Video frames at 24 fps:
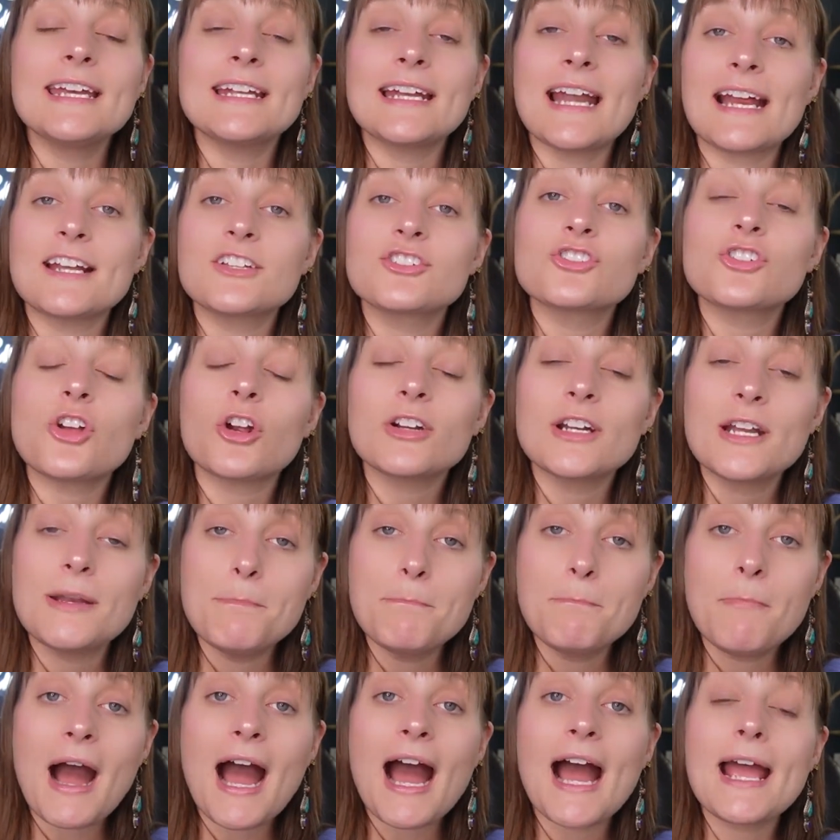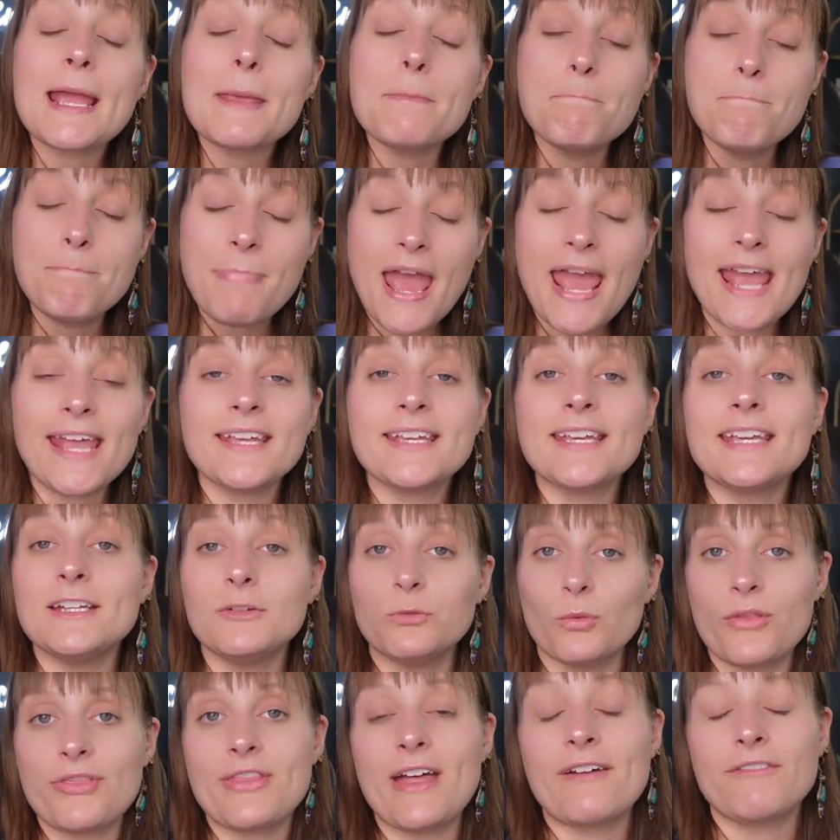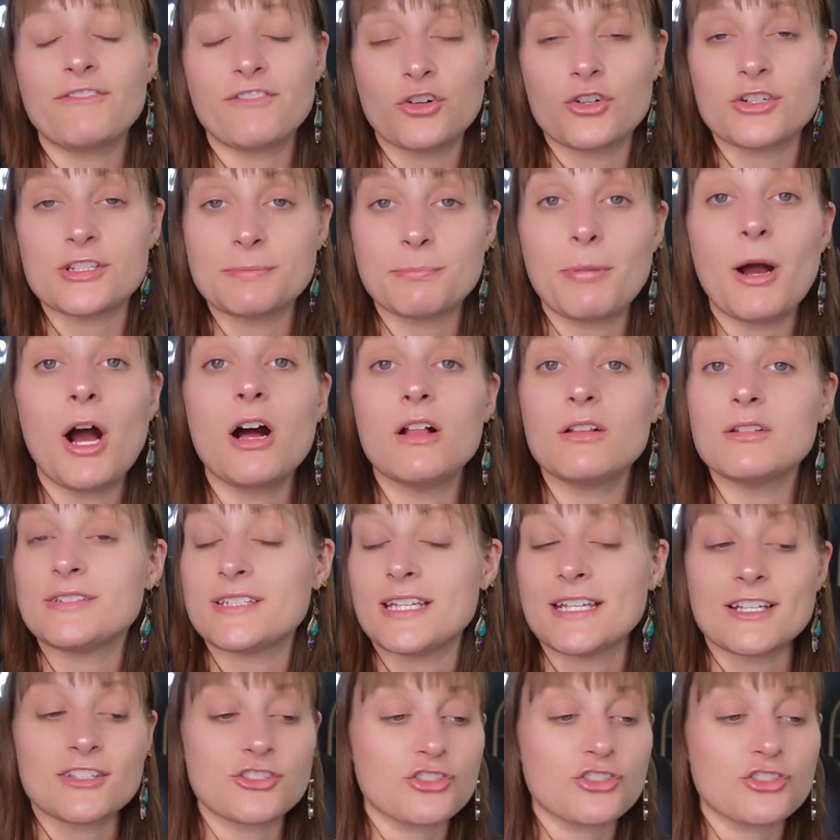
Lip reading: and I started my banking with that first policy.